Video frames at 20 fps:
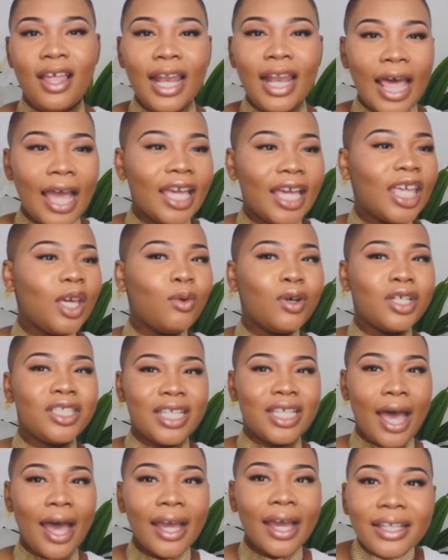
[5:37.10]
Like, he was
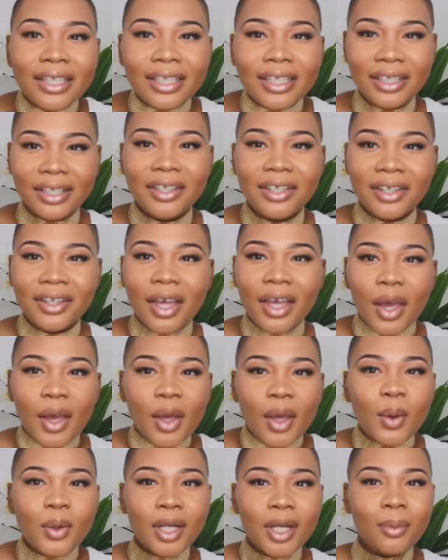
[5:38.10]
tiny.
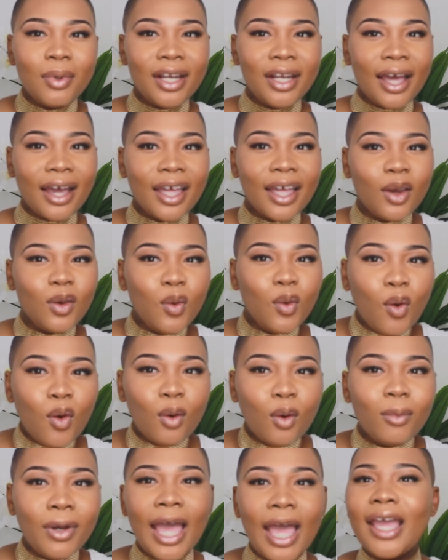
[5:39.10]
He could have been like a
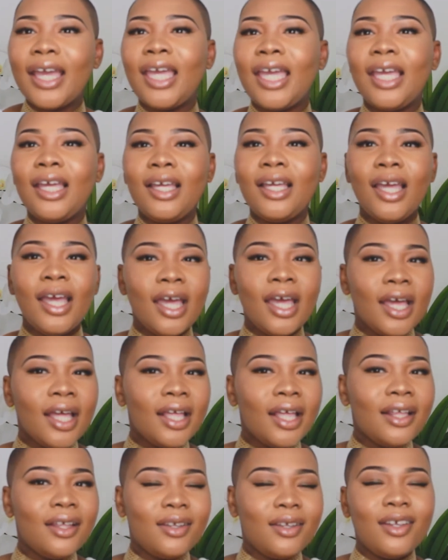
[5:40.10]
gnome, like he,
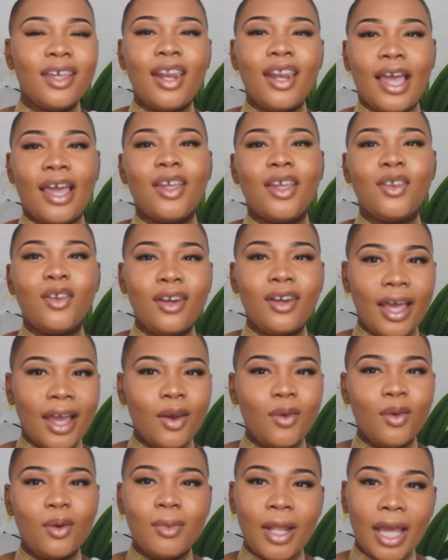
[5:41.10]
like a, you know, like a
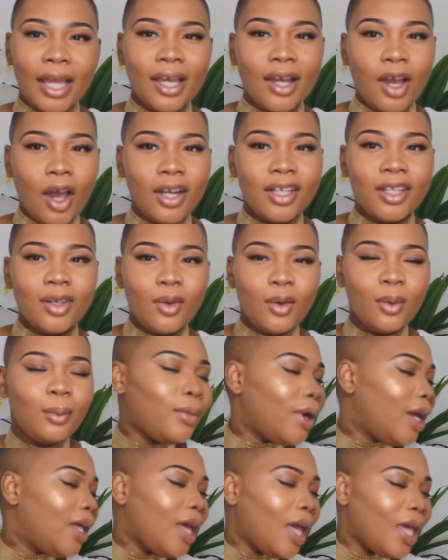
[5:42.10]
gnome, like a garden gnome.
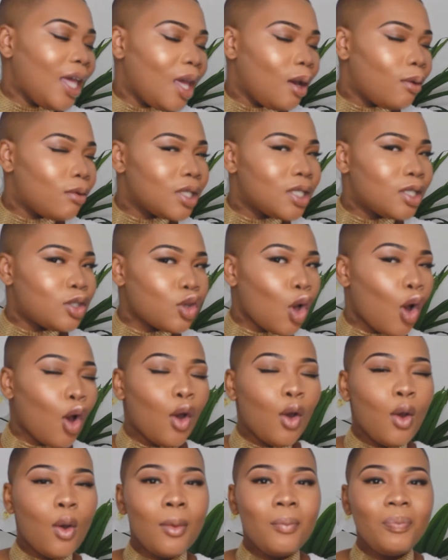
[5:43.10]
But yeah, he was
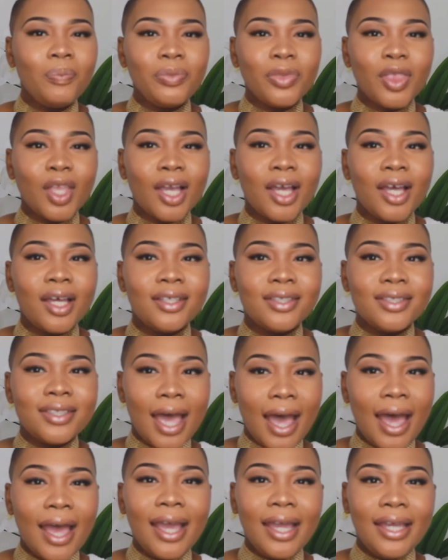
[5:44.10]
so
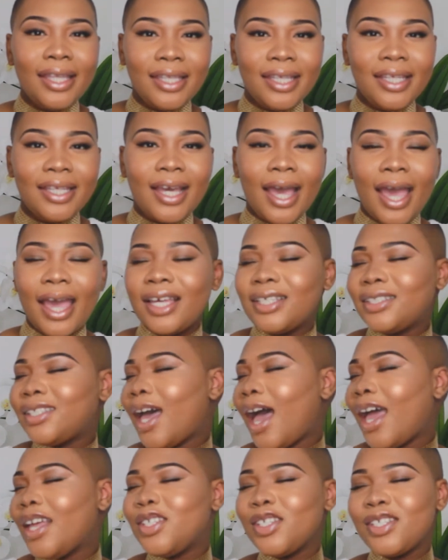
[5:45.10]
tiny, guys.
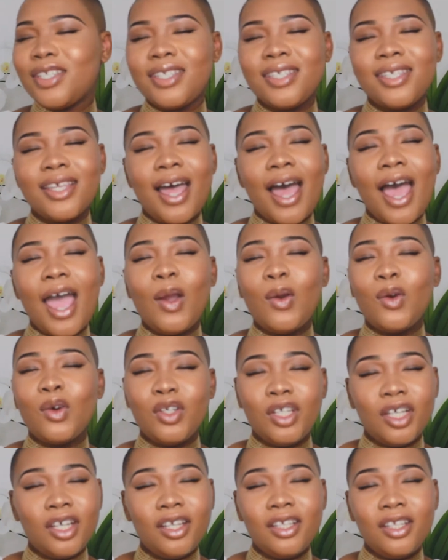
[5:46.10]
I
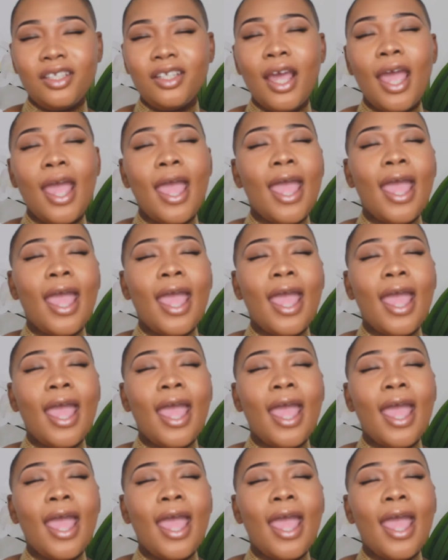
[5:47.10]
couldn't.